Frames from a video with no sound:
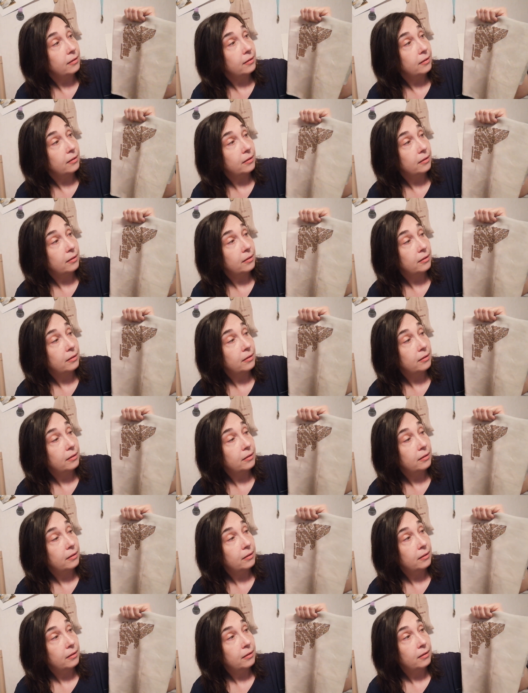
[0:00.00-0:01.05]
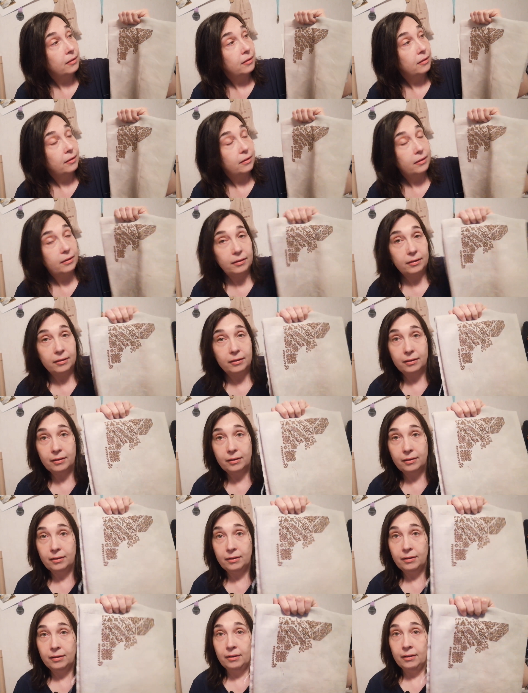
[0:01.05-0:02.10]

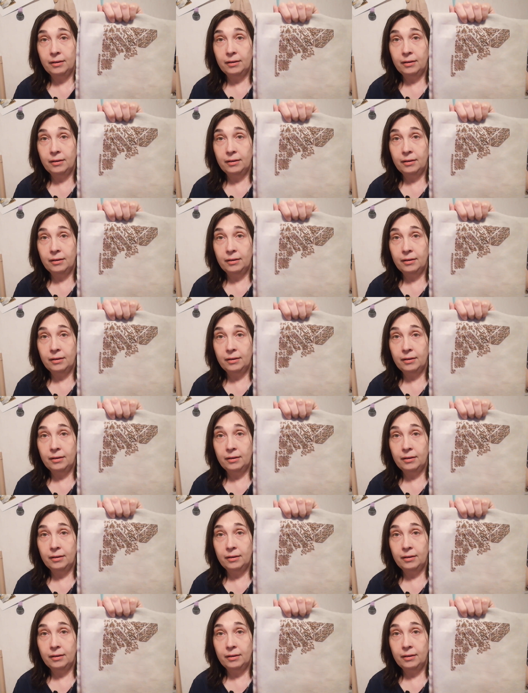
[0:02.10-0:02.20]
(silence)